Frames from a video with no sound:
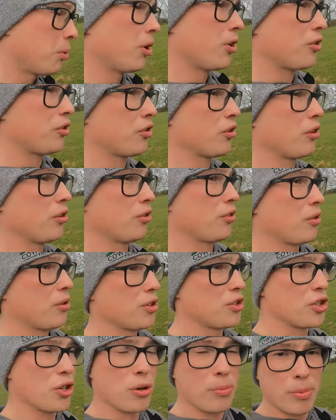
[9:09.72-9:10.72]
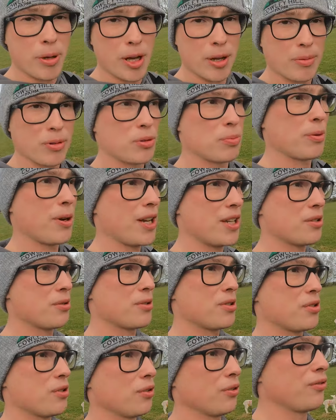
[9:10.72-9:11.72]
but it's also a dual purpose breed, so
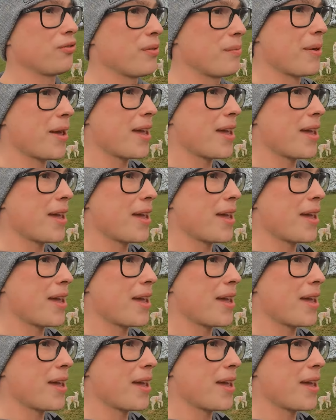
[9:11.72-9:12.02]
it's good for